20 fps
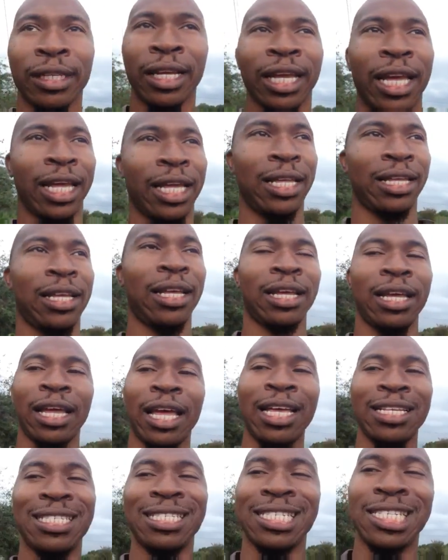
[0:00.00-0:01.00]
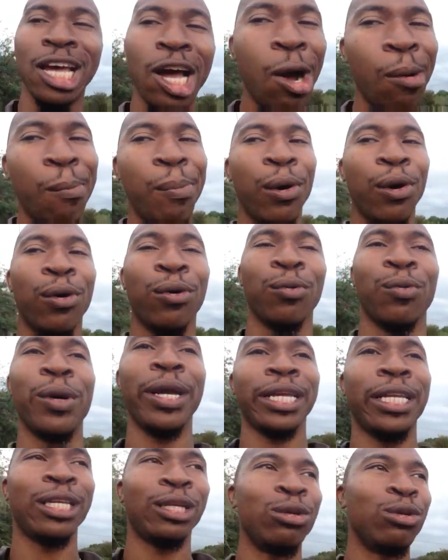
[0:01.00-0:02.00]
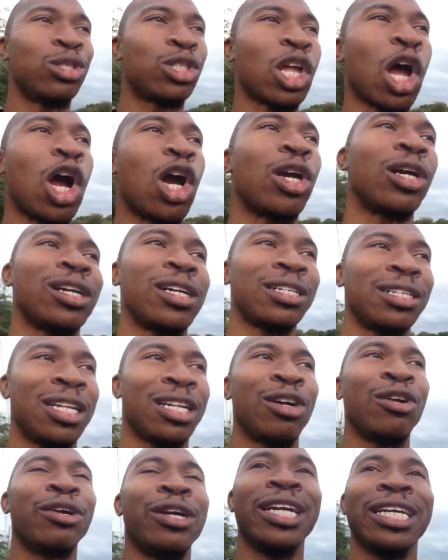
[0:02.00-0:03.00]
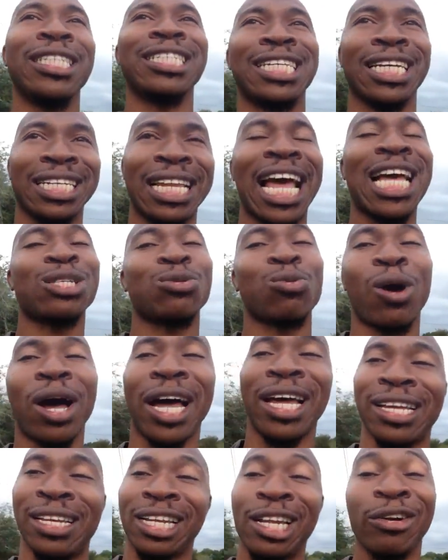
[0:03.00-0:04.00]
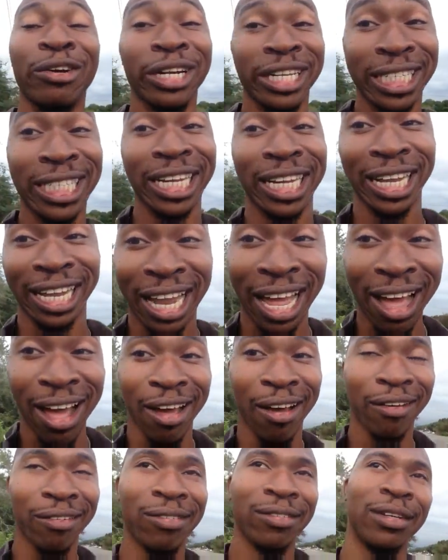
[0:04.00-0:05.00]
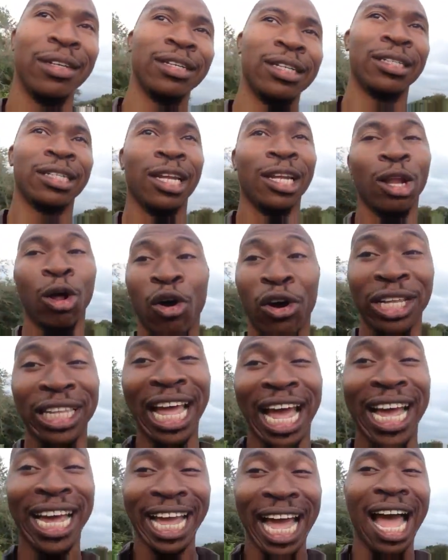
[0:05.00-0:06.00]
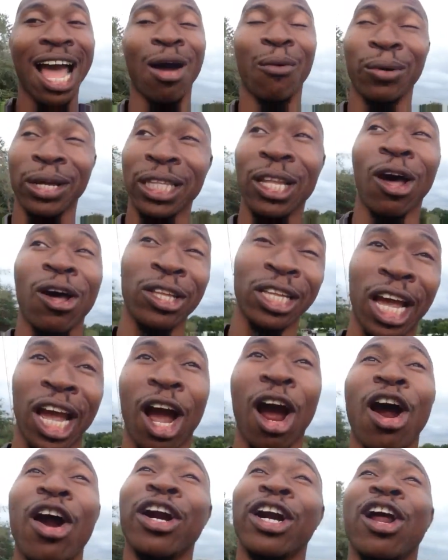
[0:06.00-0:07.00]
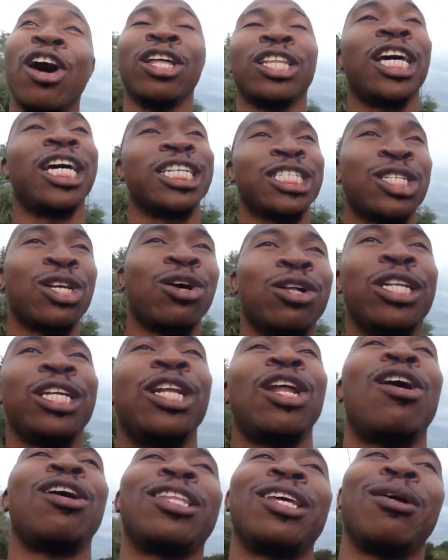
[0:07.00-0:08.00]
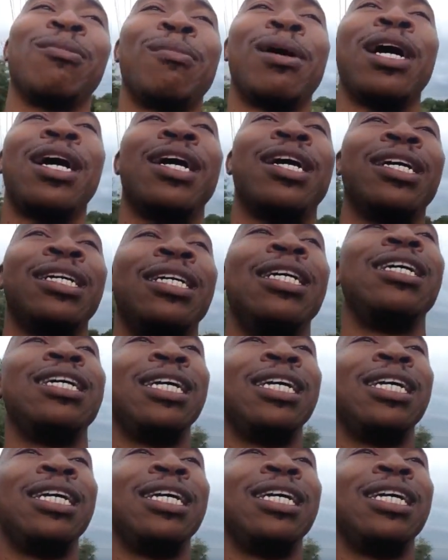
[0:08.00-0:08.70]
it's simple when you start learning to, that's why learning to love the Lord thy God with all thy heart and all thy soul and all thy mind,